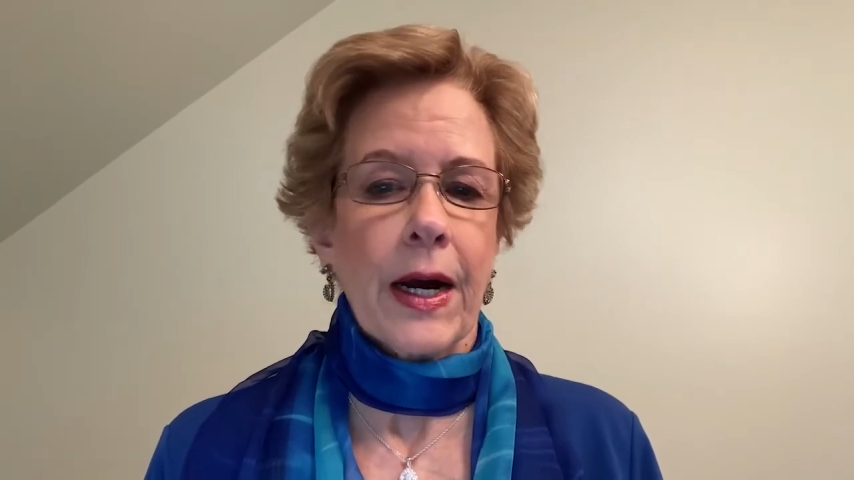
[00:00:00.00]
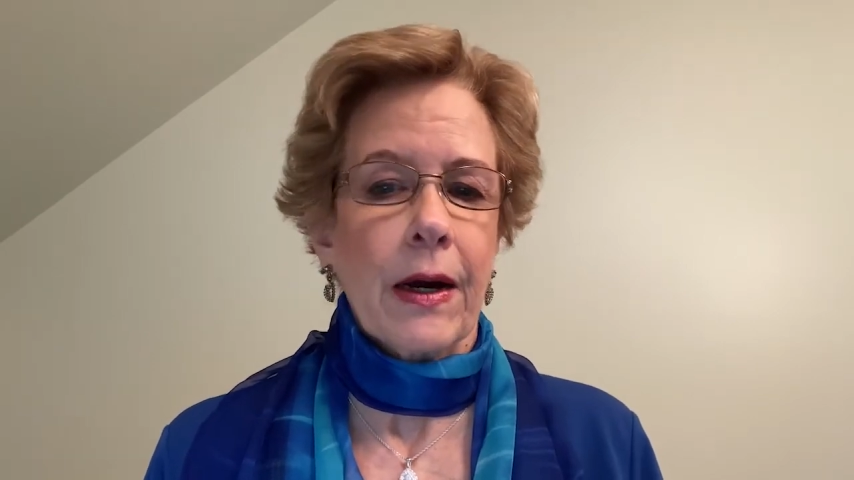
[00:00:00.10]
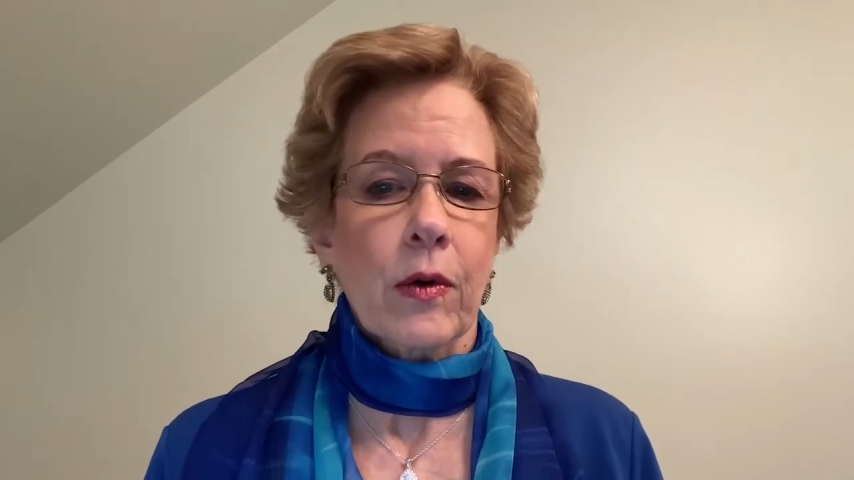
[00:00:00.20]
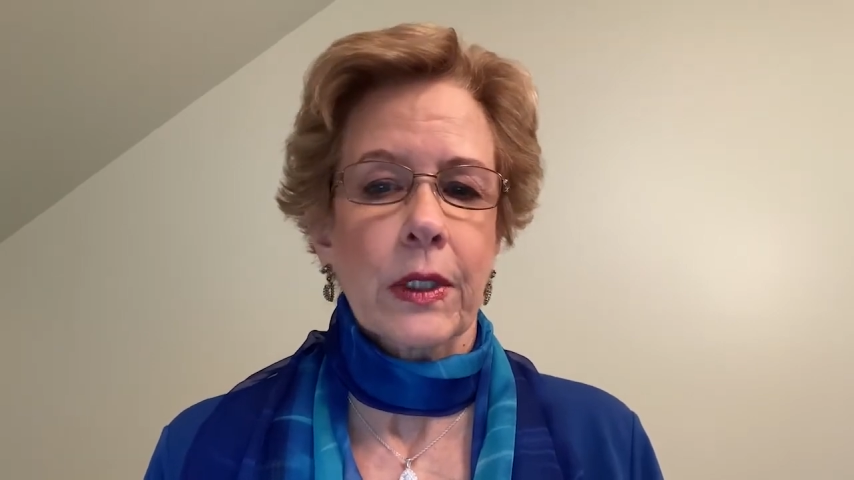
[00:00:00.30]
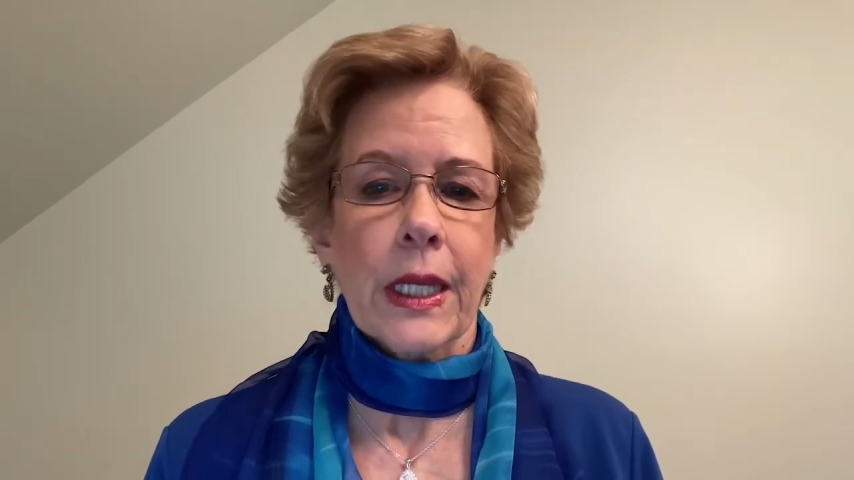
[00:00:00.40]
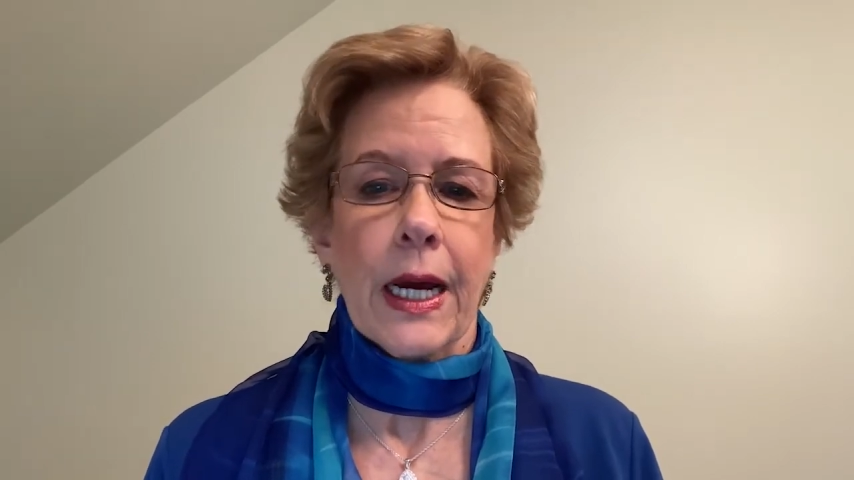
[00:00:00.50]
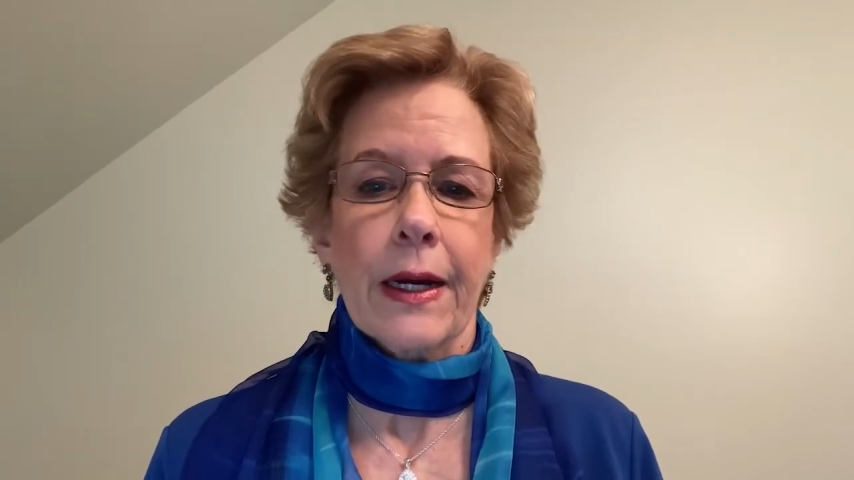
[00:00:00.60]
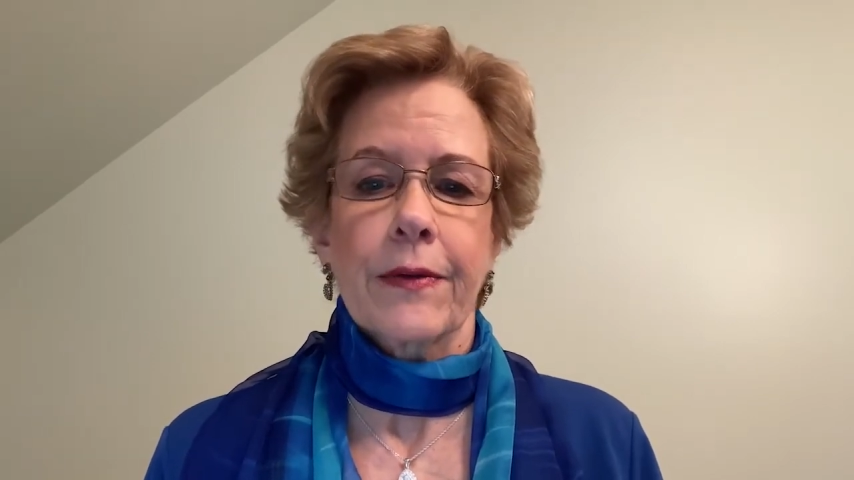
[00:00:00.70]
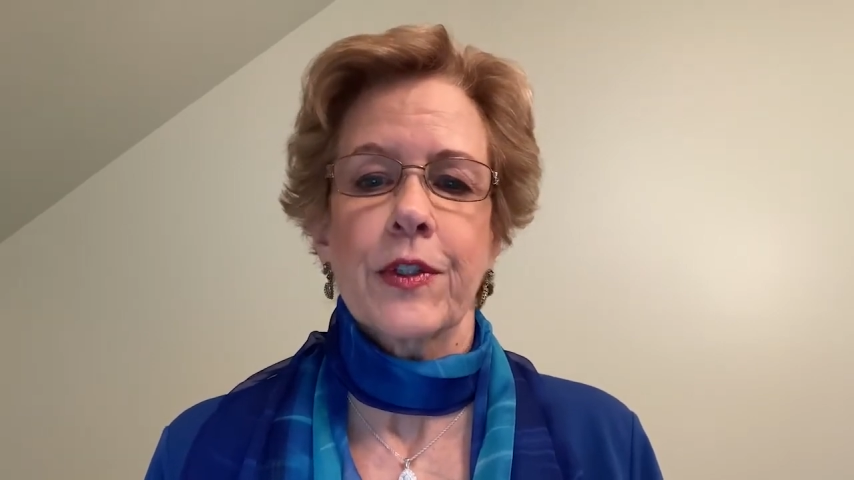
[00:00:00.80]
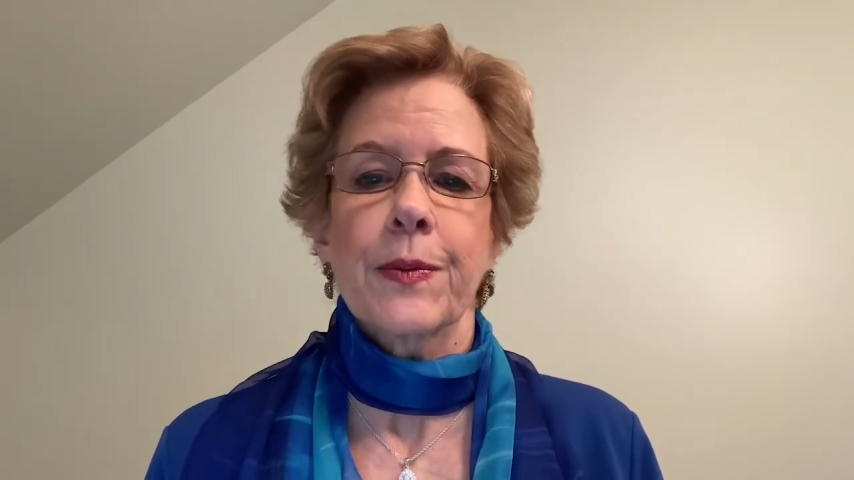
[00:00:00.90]
our
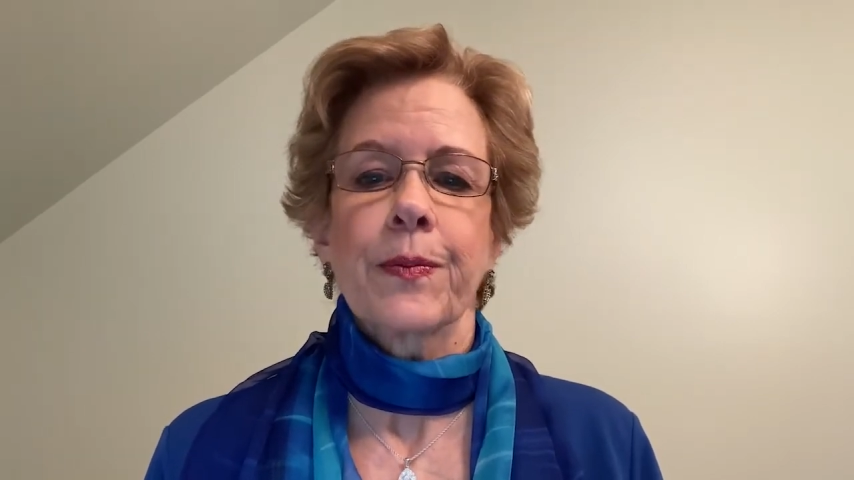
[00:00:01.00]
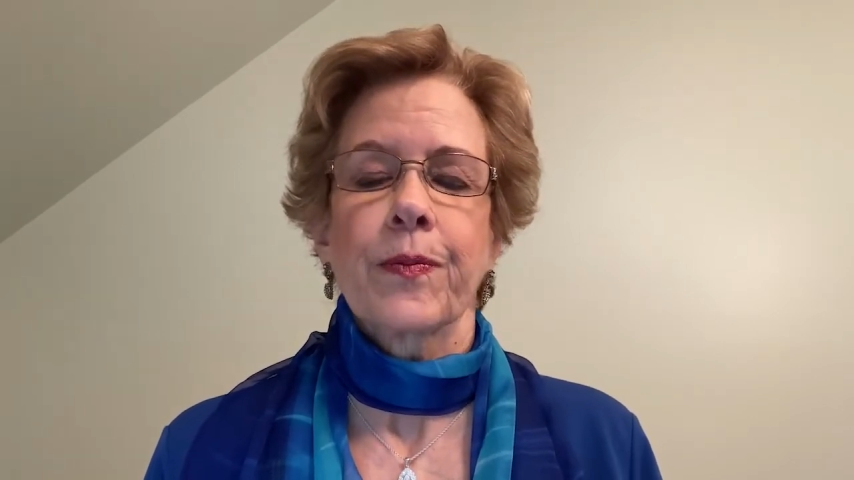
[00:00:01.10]
lives.